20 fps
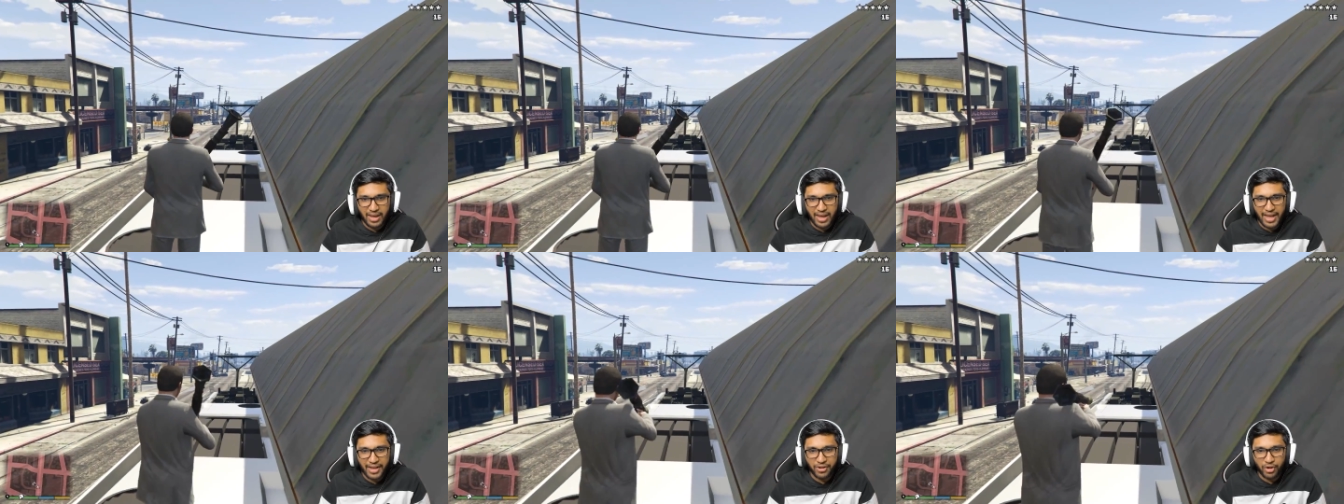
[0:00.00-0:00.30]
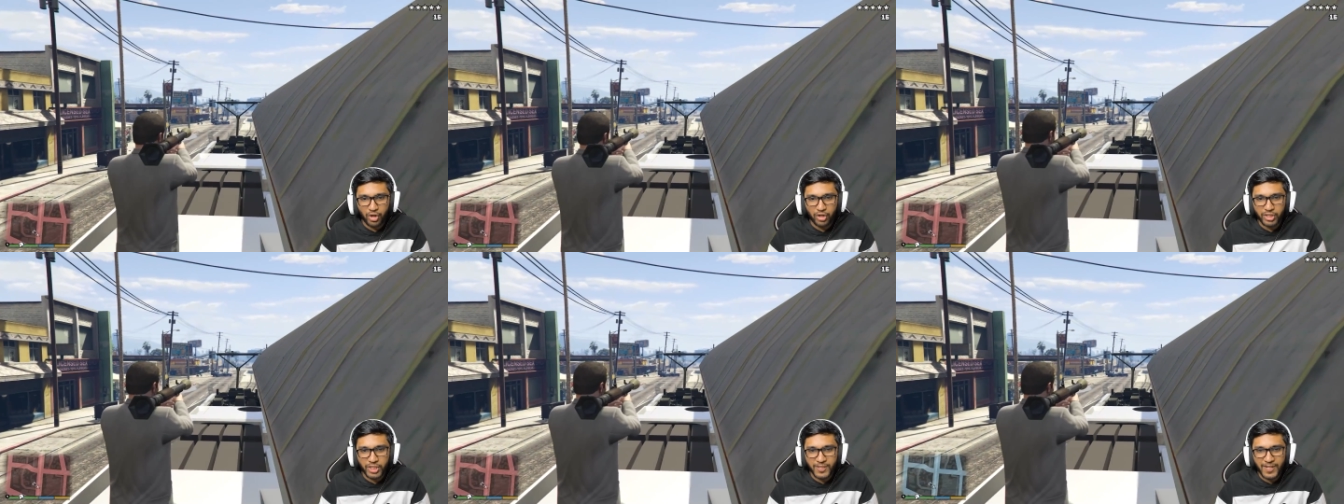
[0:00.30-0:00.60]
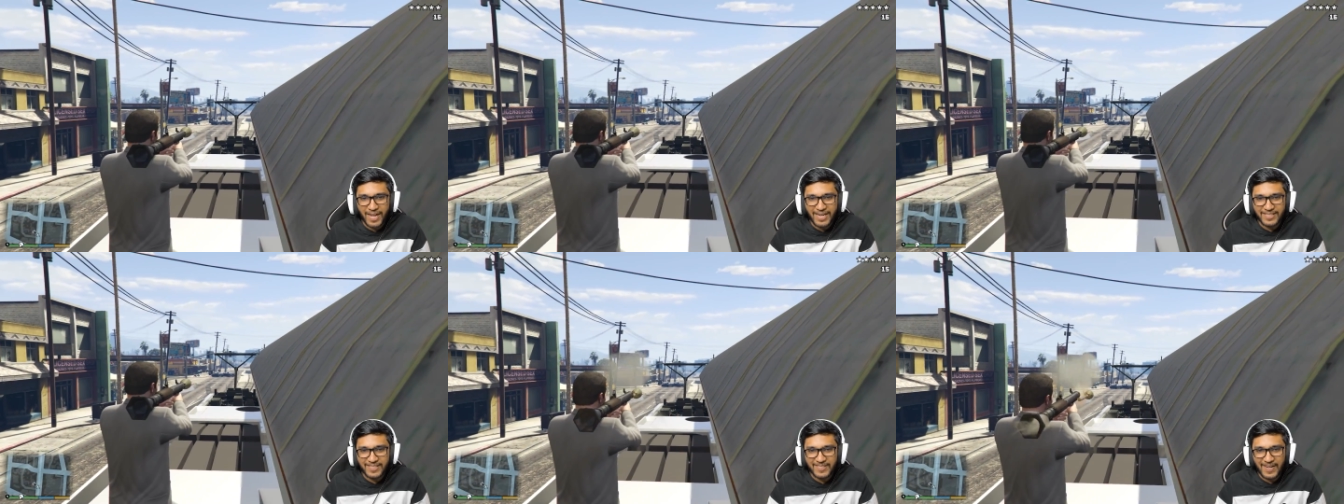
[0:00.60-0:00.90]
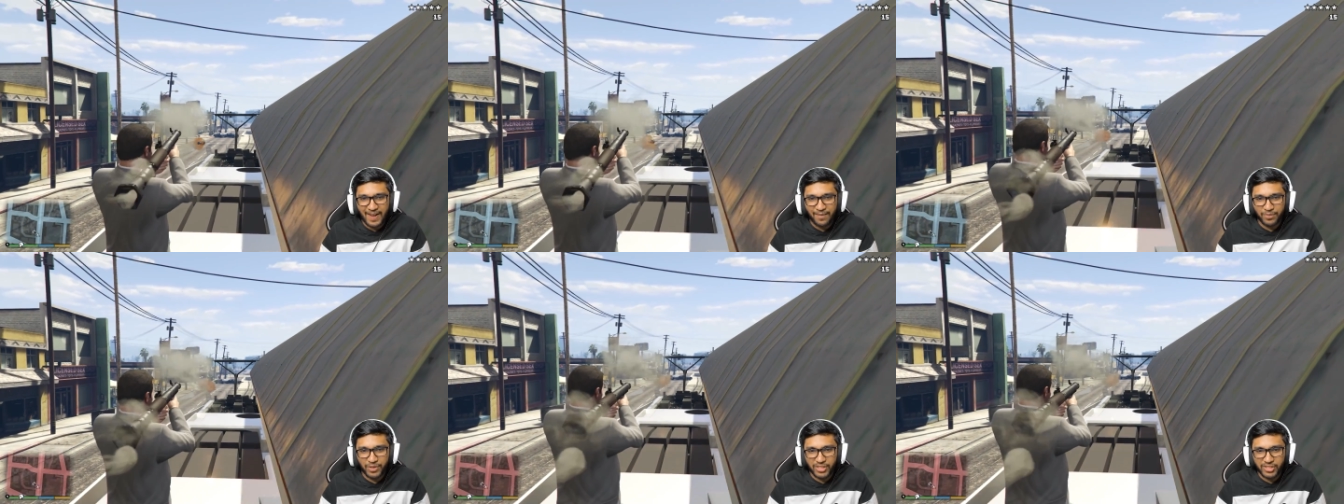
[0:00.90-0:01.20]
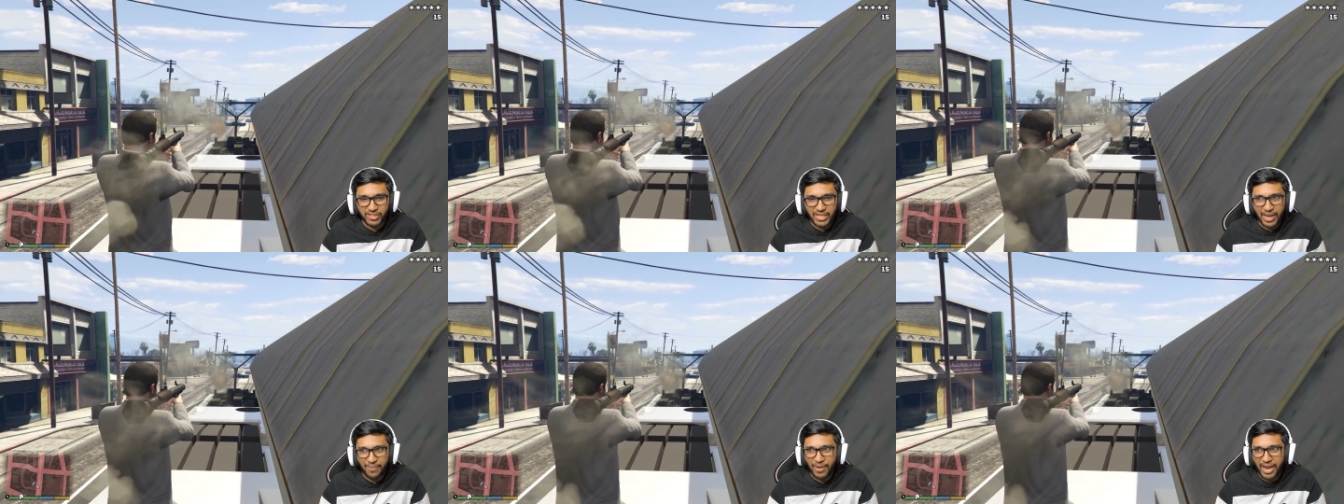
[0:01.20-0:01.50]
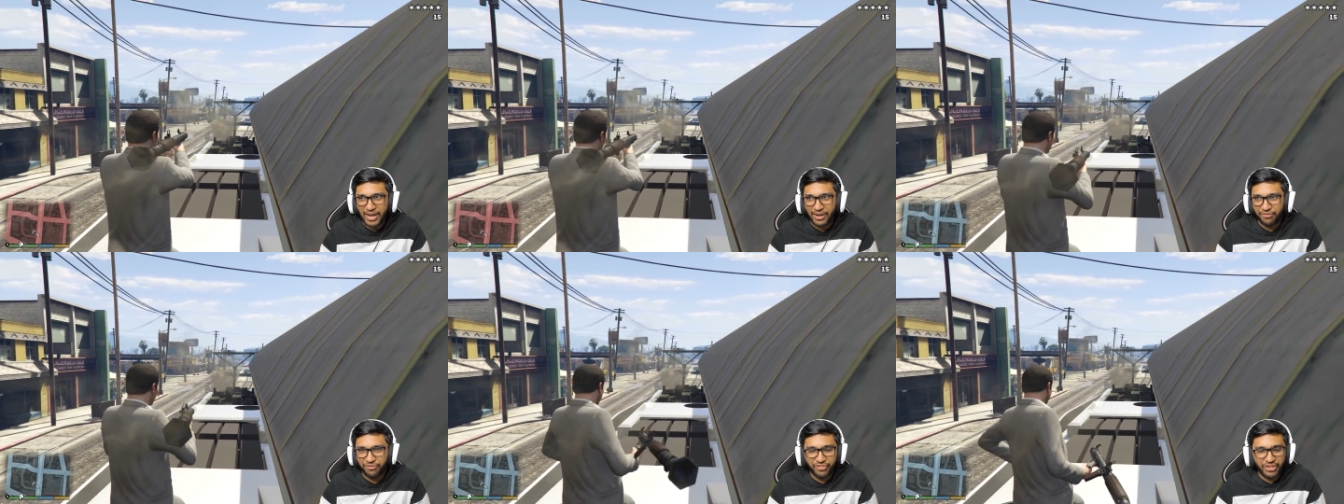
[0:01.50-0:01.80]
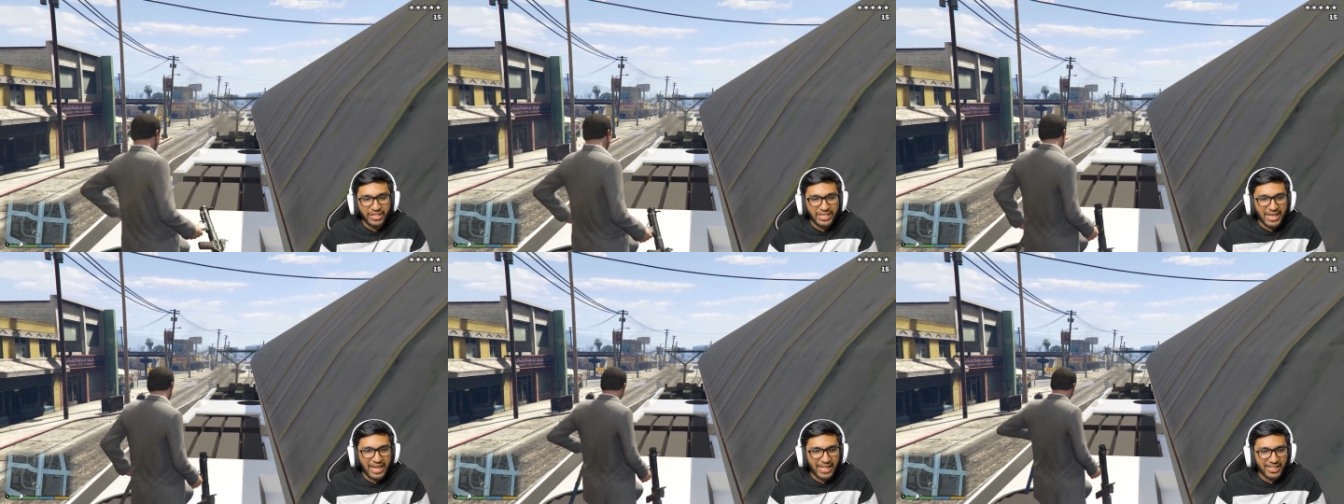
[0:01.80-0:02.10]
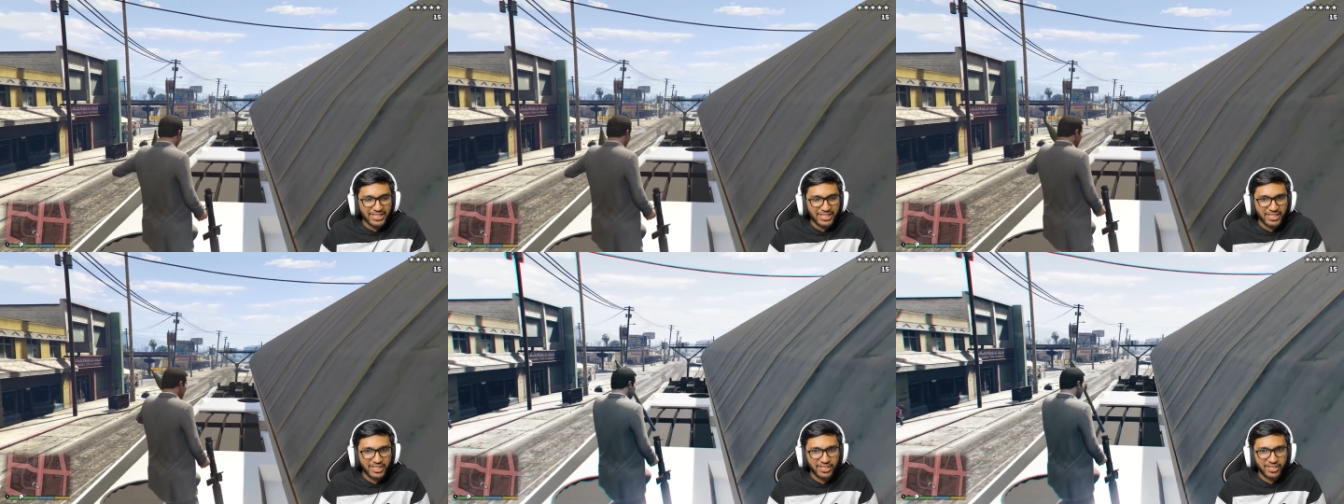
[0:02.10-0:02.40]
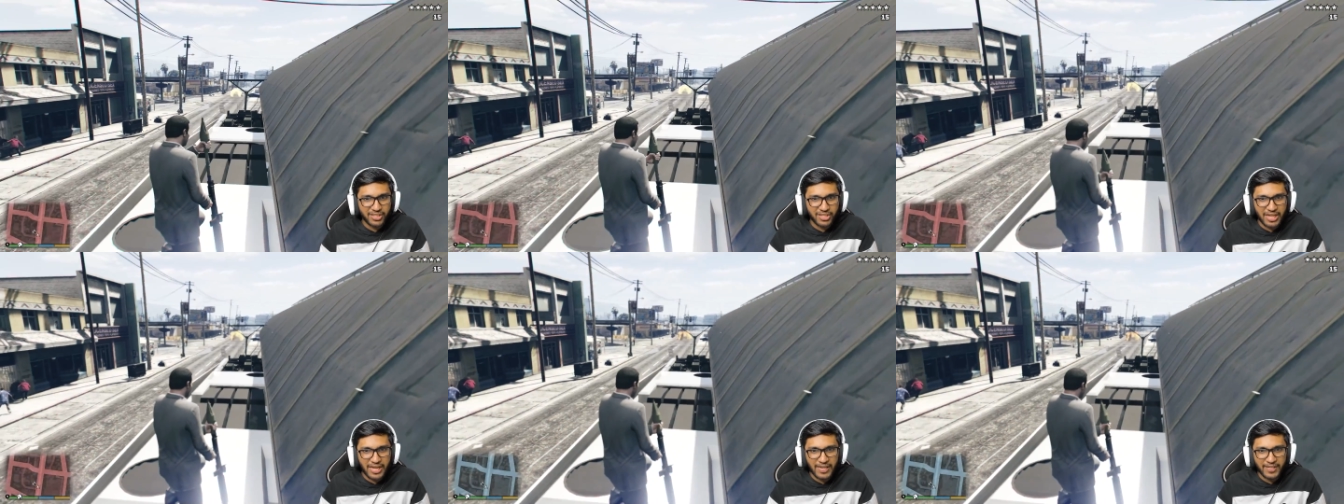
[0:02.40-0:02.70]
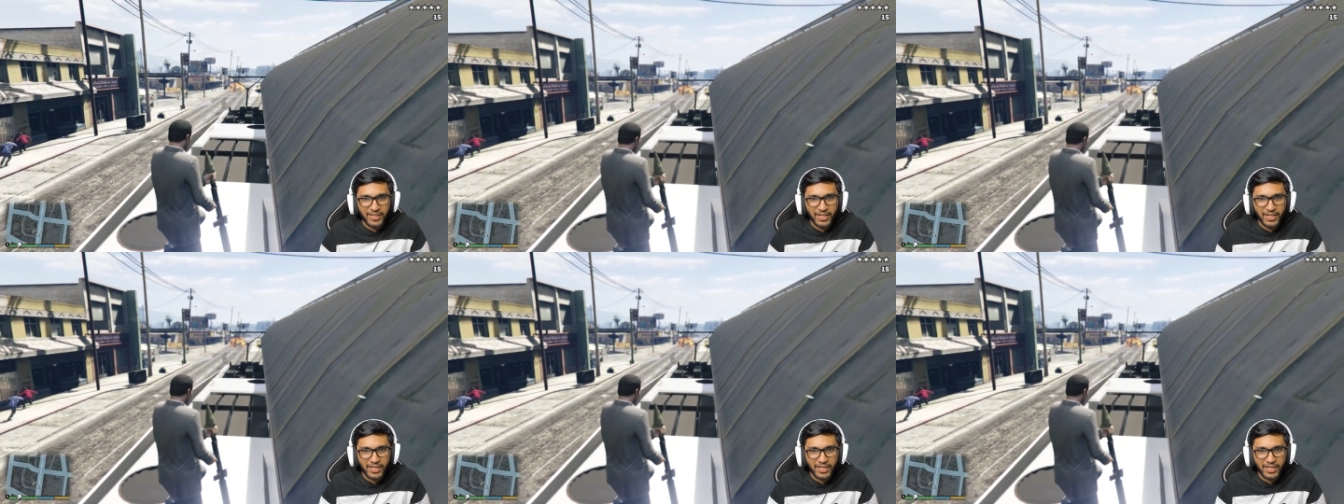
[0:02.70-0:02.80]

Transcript: I caught the right tram this time and we are straight